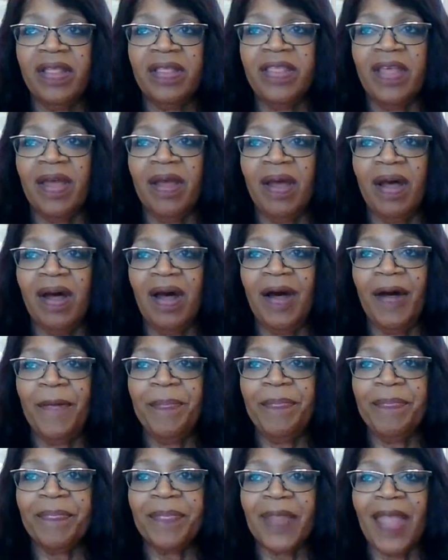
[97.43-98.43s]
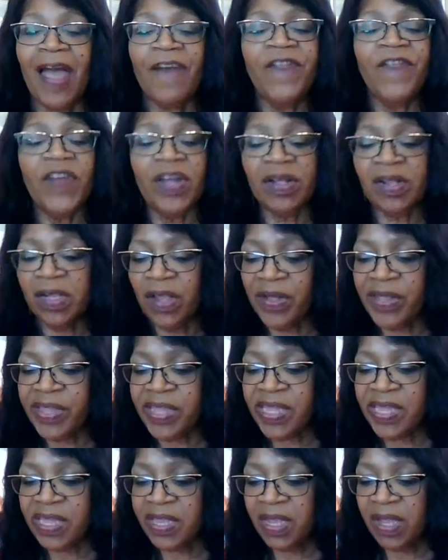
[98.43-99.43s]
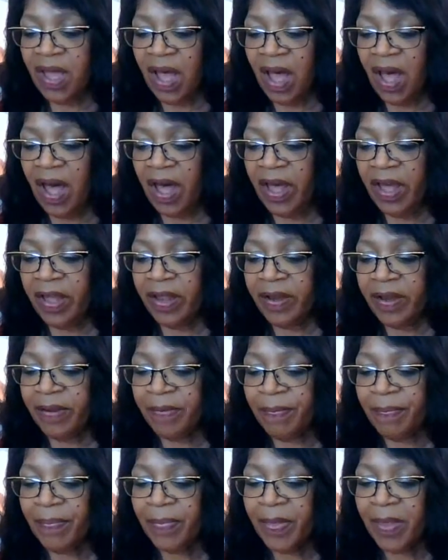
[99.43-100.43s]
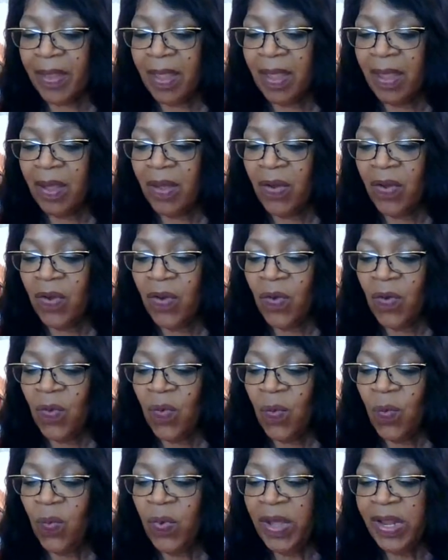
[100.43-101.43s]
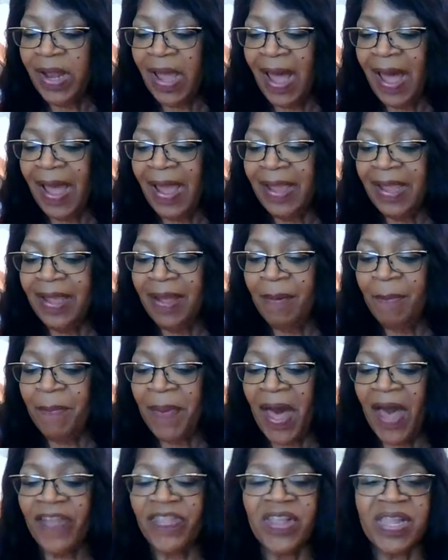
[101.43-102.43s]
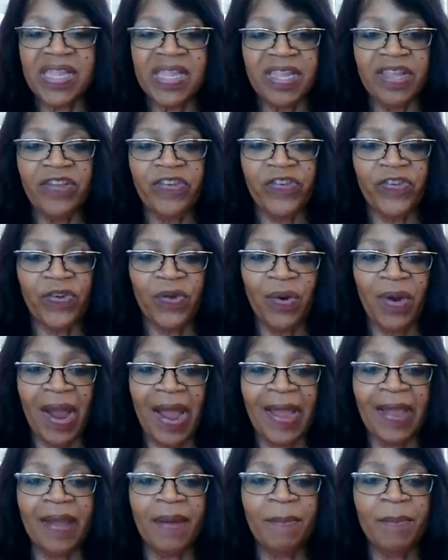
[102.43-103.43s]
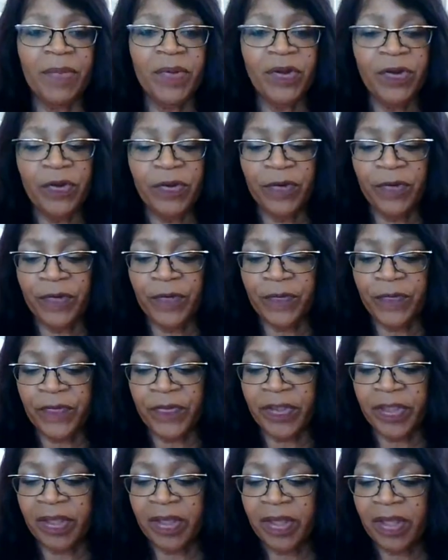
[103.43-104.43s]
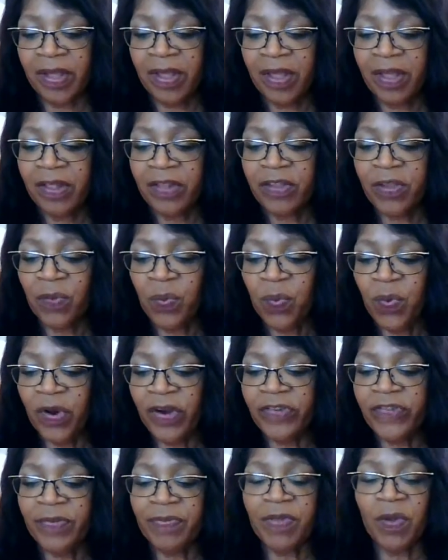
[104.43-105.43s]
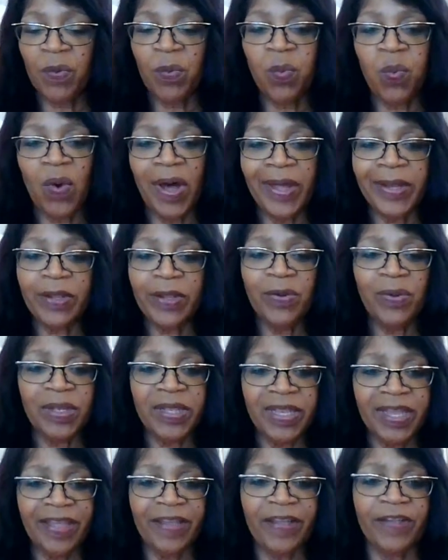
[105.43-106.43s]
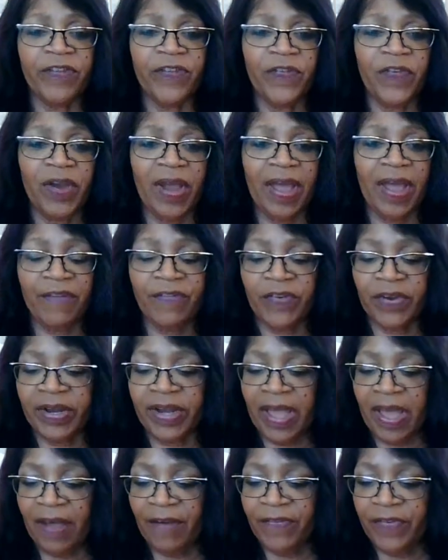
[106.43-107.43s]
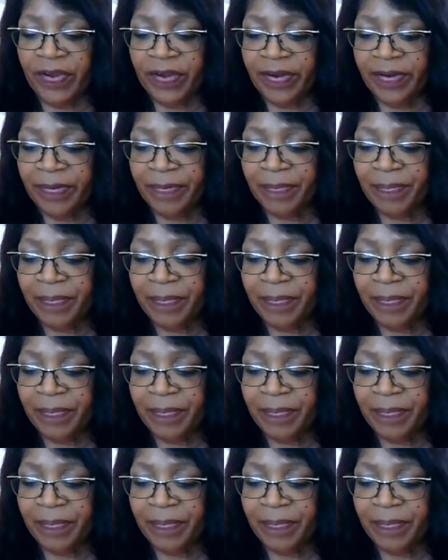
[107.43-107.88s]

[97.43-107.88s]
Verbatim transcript: that um, I feel closest to God. When I am by the seashore, I am moved to worship the one who lives forever and ever.